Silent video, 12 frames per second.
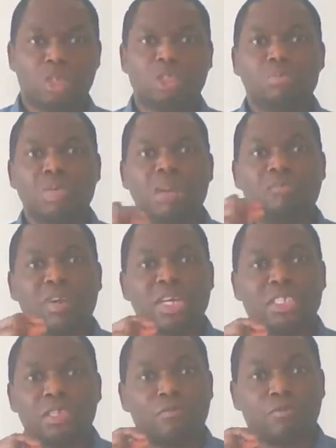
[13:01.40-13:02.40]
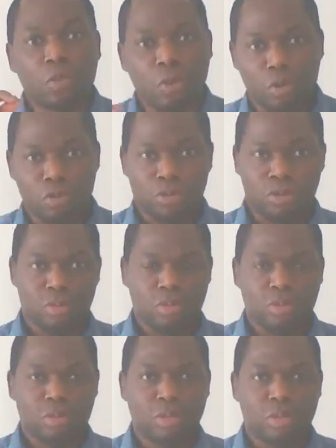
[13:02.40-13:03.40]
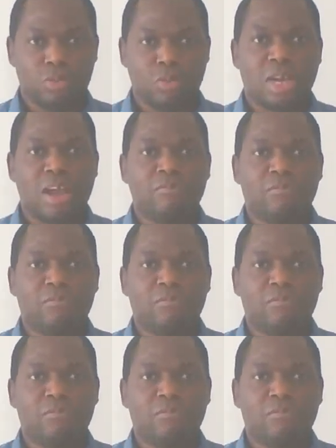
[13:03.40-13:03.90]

because Biafra is a fraud. You